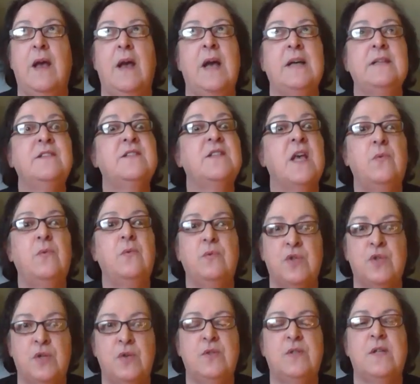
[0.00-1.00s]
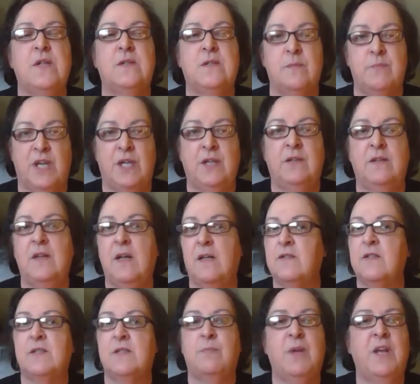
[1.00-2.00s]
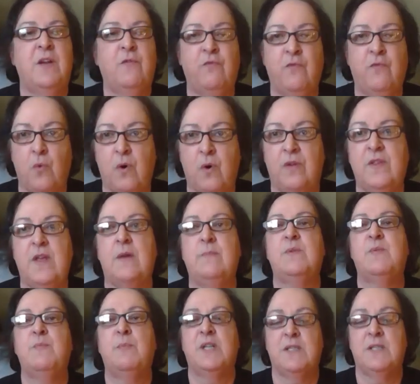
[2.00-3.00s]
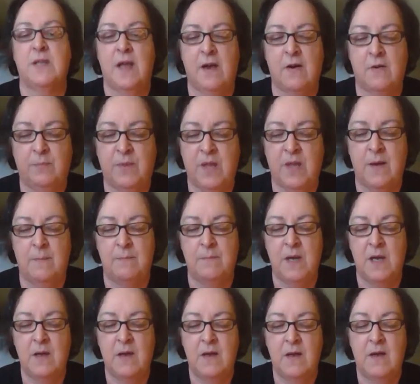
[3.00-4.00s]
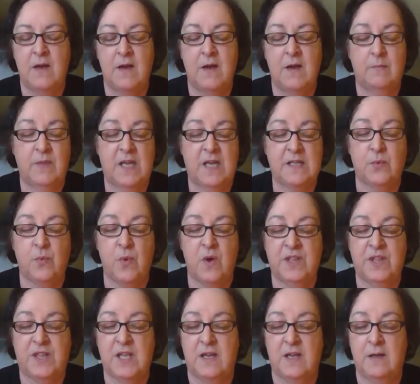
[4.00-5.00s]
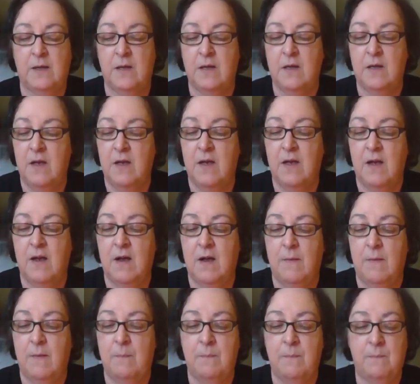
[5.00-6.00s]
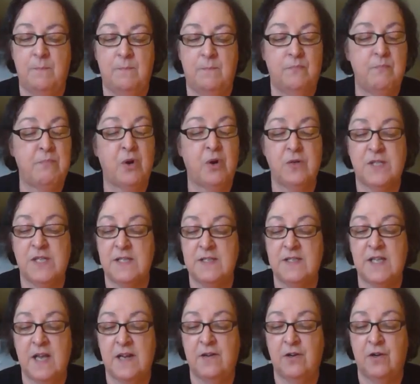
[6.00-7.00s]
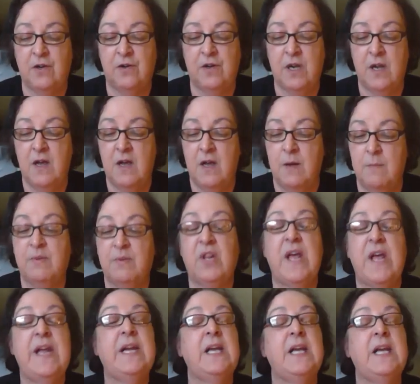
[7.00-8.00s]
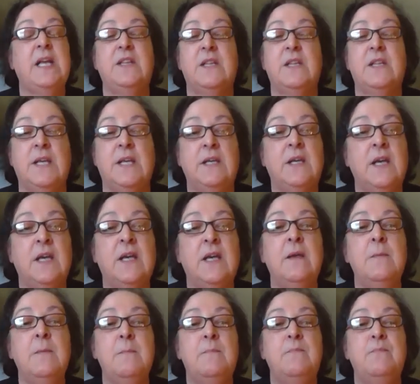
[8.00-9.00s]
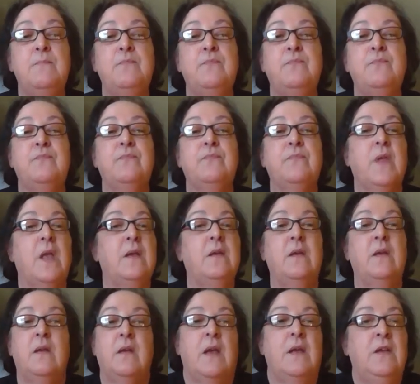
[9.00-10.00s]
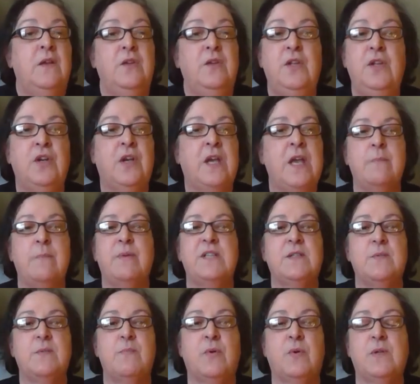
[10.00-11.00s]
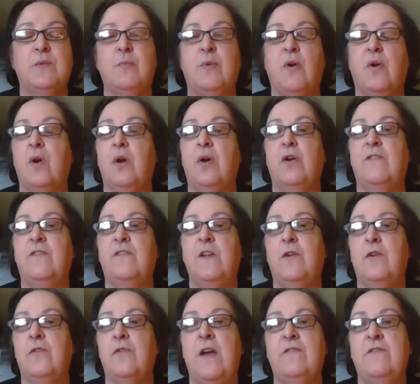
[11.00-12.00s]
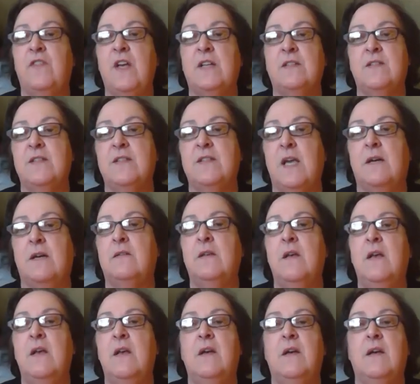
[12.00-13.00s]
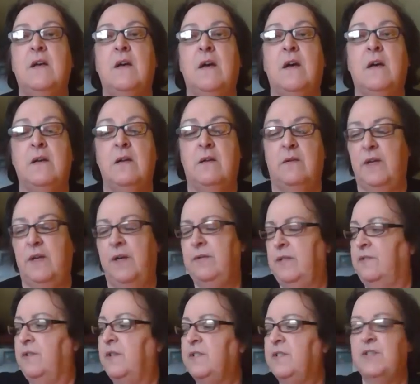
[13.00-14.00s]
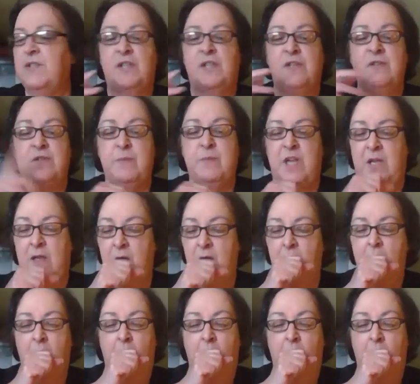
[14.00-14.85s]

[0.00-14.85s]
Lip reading: as they choose it to be, not to speak for them, but to help them. That's one thing. Person-centered planning and thinking. You can't be a supports broker if you don't have that skill. Excuse me.